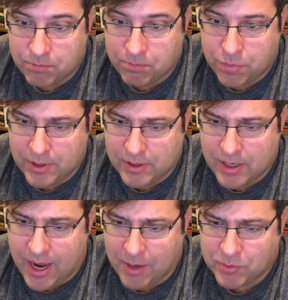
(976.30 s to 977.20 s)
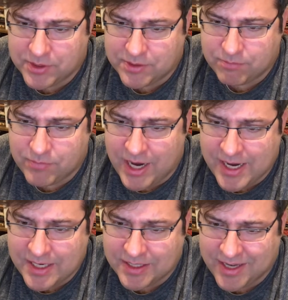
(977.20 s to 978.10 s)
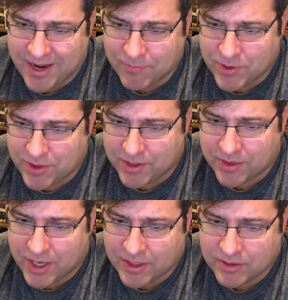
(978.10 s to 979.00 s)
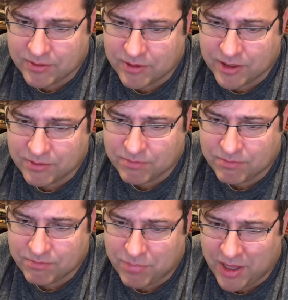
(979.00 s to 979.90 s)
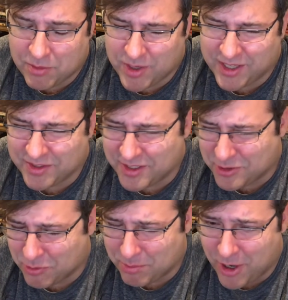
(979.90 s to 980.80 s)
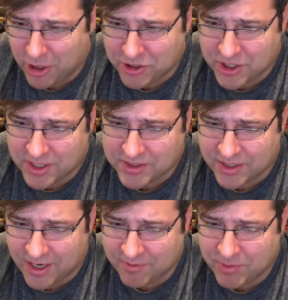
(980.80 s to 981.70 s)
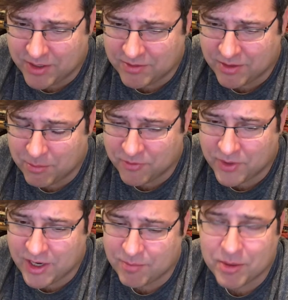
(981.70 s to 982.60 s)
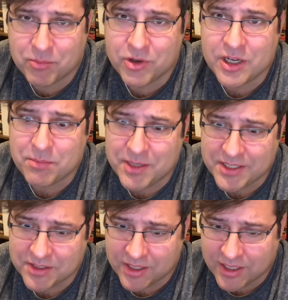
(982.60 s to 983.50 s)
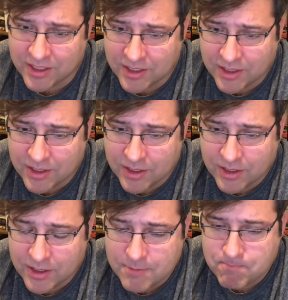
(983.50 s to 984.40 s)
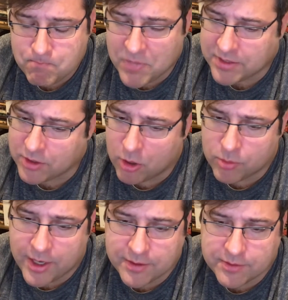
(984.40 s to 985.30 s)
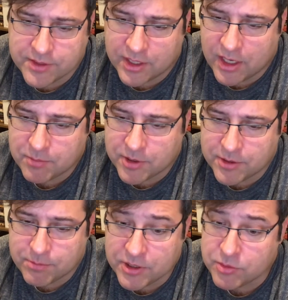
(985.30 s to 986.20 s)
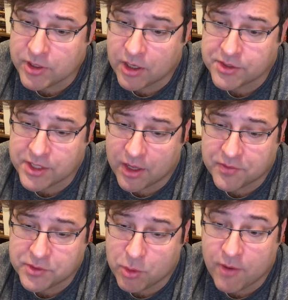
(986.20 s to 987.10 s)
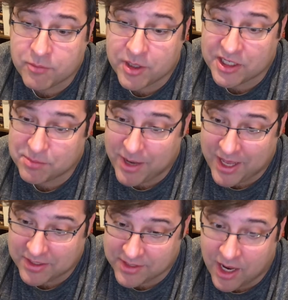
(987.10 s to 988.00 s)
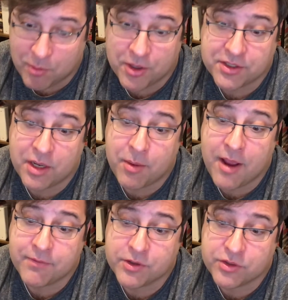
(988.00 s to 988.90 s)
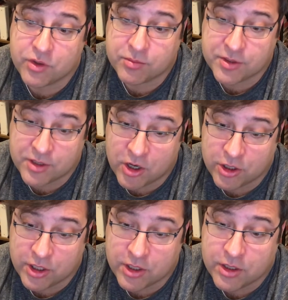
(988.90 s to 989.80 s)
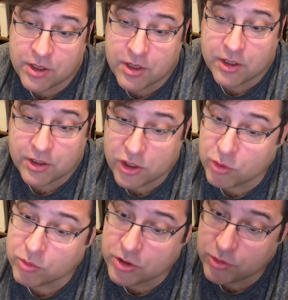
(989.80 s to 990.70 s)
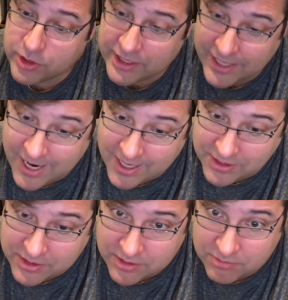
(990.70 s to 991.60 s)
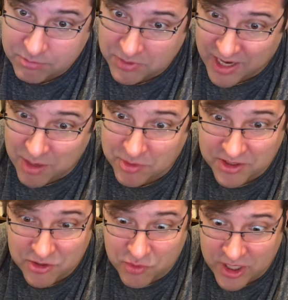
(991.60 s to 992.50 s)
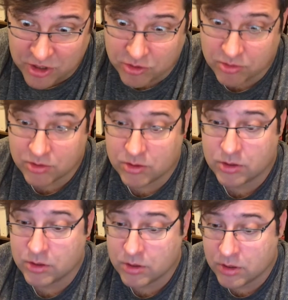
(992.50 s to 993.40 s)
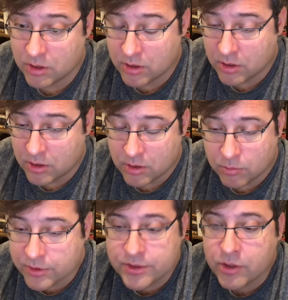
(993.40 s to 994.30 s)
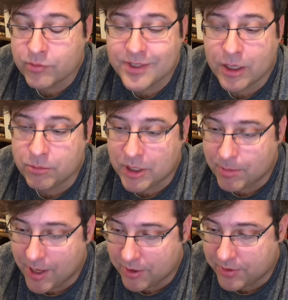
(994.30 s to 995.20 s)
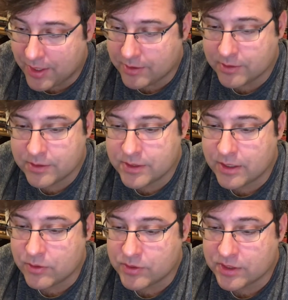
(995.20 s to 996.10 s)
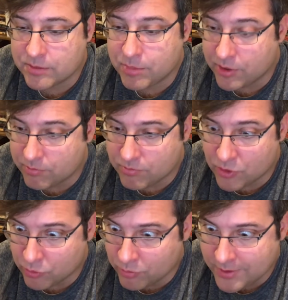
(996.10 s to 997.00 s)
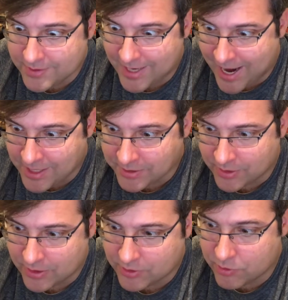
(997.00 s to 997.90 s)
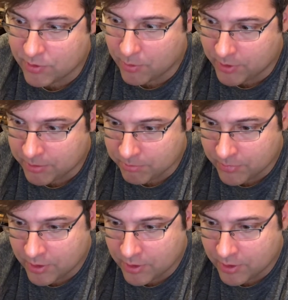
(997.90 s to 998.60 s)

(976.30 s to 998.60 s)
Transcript: But I was hating everything then. And by the way, I'd like to apologize. I'm afraid I've been pretty beastly. That's all right, said Edmund. Between ourselves, you haven't been as bad as I was on my first trip to Narnia. You were only an ass, but I was a traitor. Well, don't tell me about it then, said Eustace. But who is Aslan? Do you know him?